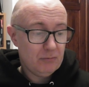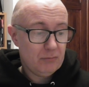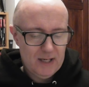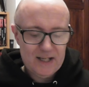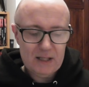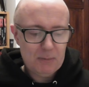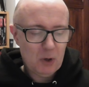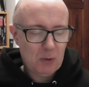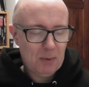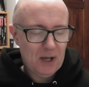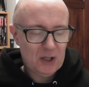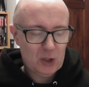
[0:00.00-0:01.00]
It's in the book,
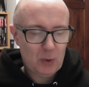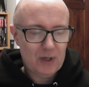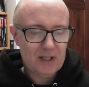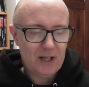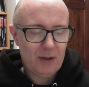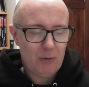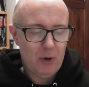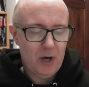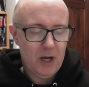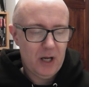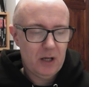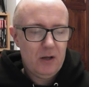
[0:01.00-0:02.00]
page
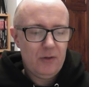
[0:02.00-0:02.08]
23.